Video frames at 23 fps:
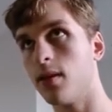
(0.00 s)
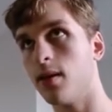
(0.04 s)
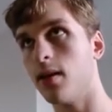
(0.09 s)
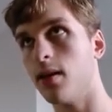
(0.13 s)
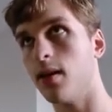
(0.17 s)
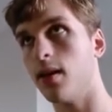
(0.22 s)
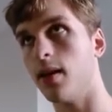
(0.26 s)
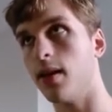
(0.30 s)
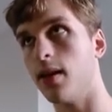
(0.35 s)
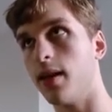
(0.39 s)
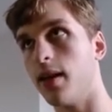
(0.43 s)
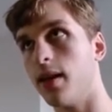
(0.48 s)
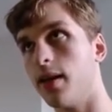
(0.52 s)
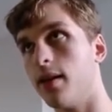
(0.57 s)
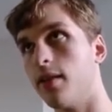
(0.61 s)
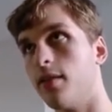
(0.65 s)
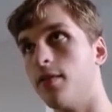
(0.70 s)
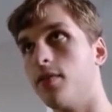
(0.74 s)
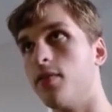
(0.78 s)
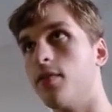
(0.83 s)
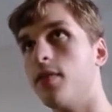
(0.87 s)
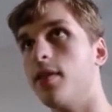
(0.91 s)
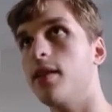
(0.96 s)
I
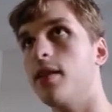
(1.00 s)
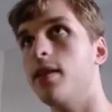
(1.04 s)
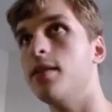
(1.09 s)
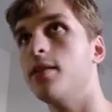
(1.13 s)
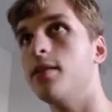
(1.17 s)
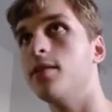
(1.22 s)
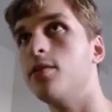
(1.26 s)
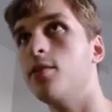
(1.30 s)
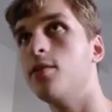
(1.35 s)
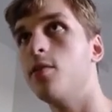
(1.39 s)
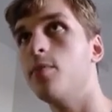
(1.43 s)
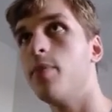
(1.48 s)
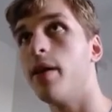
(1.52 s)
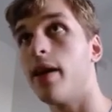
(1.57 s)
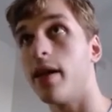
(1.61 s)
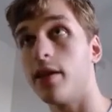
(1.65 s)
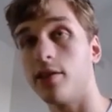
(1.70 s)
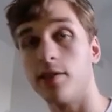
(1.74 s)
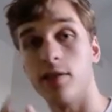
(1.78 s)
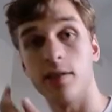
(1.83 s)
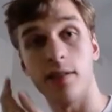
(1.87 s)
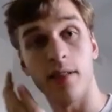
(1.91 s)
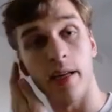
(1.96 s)
have these two
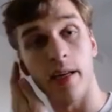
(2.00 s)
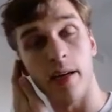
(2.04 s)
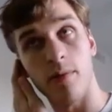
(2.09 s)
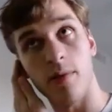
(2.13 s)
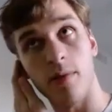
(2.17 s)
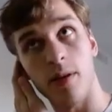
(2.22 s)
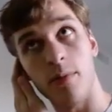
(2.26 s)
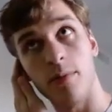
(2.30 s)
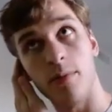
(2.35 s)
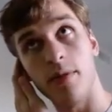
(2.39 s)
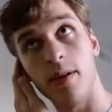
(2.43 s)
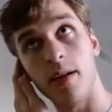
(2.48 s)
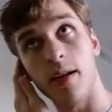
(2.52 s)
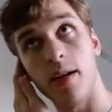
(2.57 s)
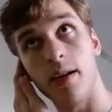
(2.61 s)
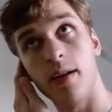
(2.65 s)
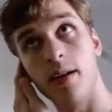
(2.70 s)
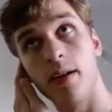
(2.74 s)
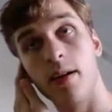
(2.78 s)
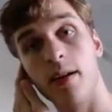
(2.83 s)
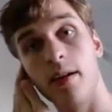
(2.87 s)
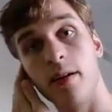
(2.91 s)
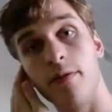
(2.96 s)
patches that I want to
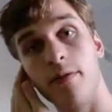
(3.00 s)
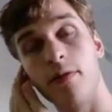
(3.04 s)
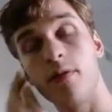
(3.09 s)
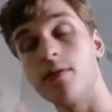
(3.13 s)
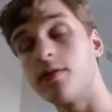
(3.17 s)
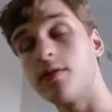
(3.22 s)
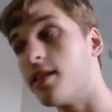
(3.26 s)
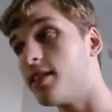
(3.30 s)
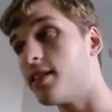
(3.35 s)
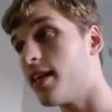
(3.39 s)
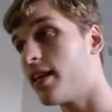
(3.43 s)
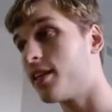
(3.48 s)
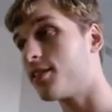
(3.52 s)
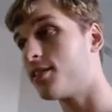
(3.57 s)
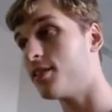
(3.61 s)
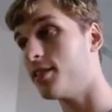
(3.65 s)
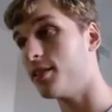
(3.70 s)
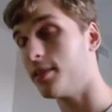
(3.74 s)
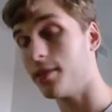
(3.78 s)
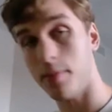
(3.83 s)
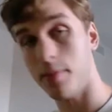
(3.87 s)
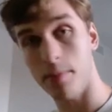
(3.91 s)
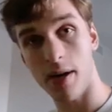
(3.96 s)
apply. First, let's
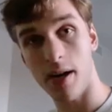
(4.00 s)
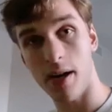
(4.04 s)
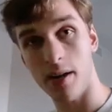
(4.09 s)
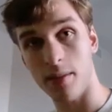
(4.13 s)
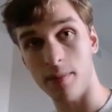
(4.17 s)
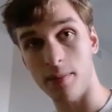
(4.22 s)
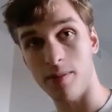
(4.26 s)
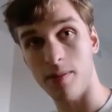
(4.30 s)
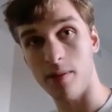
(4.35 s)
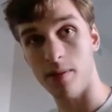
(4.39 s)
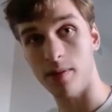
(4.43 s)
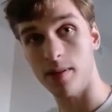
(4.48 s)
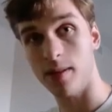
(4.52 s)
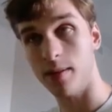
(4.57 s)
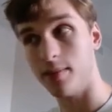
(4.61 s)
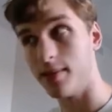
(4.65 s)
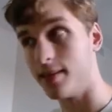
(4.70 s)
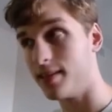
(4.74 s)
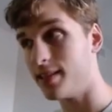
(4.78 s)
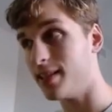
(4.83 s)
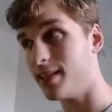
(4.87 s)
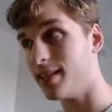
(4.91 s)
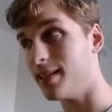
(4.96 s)
actually compile the program
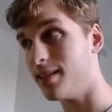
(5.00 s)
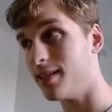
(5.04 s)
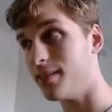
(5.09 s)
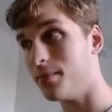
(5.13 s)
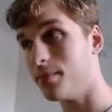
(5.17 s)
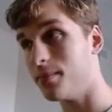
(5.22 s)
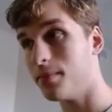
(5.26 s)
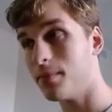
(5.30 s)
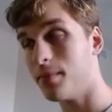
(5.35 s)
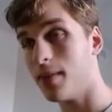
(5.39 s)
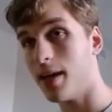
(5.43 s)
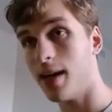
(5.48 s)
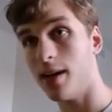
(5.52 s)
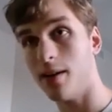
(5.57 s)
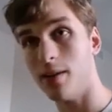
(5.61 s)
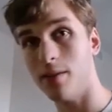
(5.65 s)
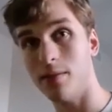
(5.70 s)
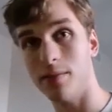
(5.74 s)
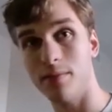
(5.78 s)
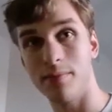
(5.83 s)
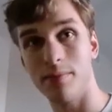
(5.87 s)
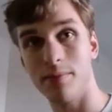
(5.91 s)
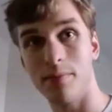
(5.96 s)
and see
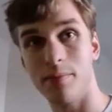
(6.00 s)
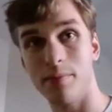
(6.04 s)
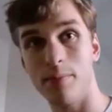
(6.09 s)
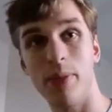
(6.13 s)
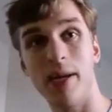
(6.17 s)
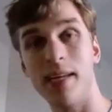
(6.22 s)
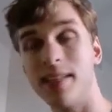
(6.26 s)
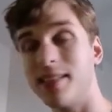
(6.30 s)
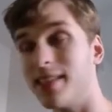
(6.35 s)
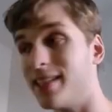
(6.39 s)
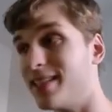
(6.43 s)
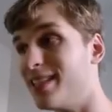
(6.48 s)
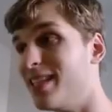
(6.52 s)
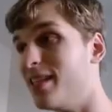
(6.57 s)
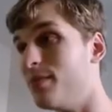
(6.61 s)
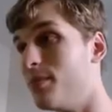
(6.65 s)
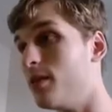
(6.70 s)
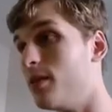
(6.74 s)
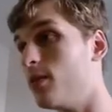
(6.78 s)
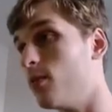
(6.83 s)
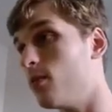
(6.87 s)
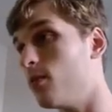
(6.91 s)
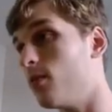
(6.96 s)
how basic
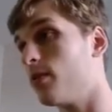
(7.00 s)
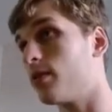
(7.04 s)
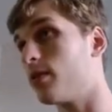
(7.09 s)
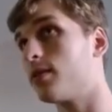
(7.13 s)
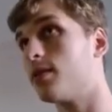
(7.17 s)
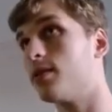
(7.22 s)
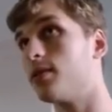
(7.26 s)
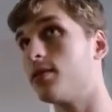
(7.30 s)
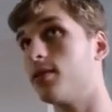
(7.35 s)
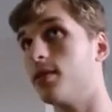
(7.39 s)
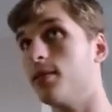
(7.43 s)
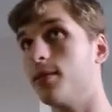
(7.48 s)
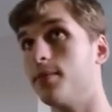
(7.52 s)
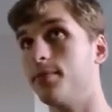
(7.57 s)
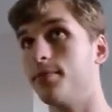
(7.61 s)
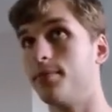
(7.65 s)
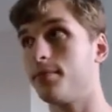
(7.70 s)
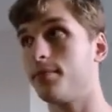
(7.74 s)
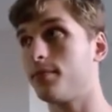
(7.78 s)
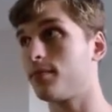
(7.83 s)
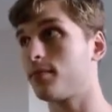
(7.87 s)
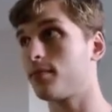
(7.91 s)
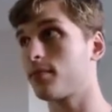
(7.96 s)
dmenu works. So
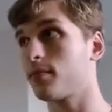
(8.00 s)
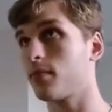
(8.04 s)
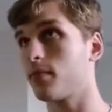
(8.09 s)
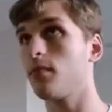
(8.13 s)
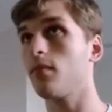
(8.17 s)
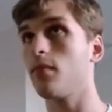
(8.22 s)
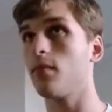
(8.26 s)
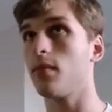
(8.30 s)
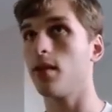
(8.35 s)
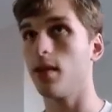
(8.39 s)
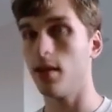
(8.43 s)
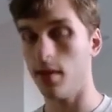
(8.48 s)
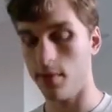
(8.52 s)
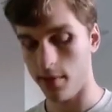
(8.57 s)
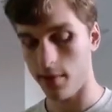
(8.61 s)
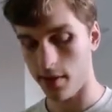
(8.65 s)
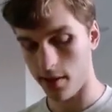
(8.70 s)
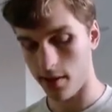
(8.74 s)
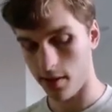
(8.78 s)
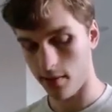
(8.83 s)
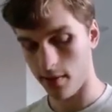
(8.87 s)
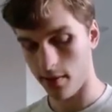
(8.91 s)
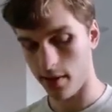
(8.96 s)
I'm
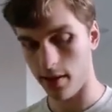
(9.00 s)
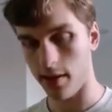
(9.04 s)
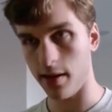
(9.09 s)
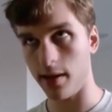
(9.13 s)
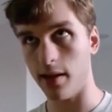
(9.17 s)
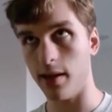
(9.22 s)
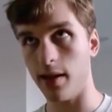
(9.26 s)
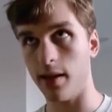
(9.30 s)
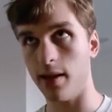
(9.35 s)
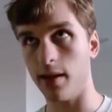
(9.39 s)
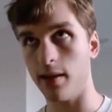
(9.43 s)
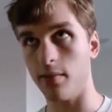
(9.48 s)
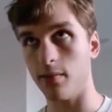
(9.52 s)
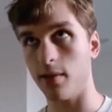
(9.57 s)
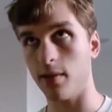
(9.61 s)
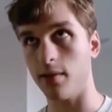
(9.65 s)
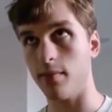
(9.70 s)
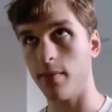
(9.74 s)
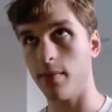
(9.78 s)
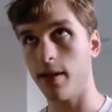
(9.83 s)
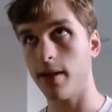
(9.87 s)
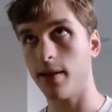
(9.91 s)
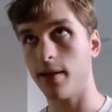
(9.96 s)
going to go ahead and
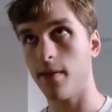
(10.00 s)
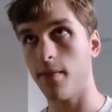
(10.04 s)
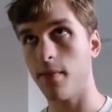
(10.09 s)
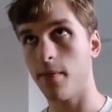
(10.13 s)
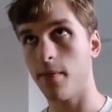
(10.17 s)
run make.